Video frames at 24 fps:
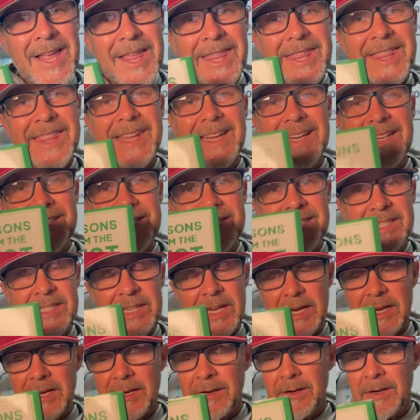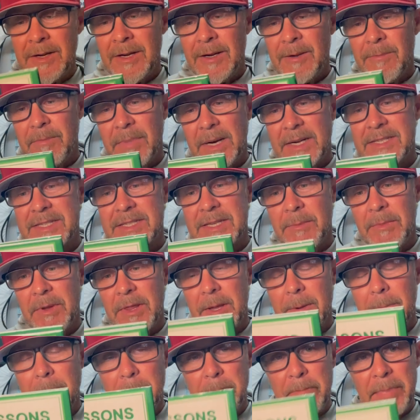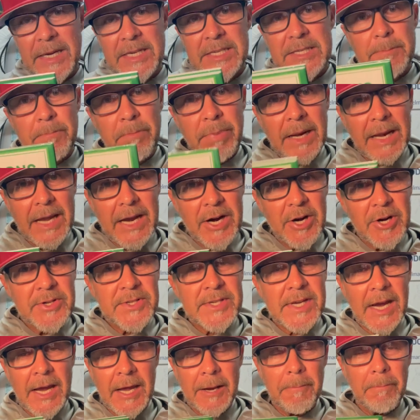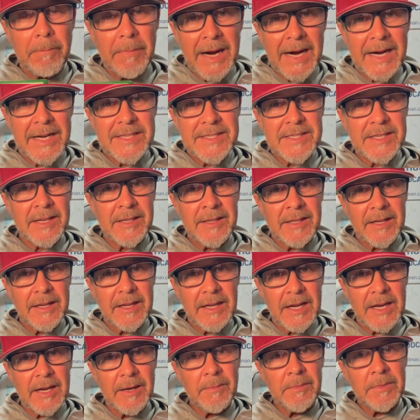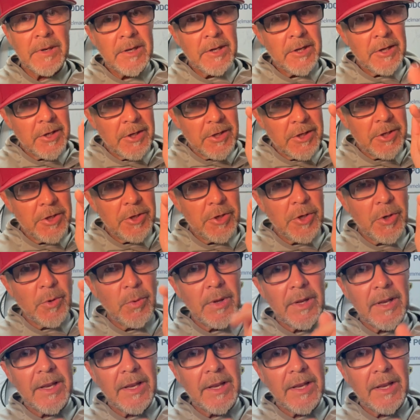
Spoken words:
things said by some of the best players and minds in the game. You will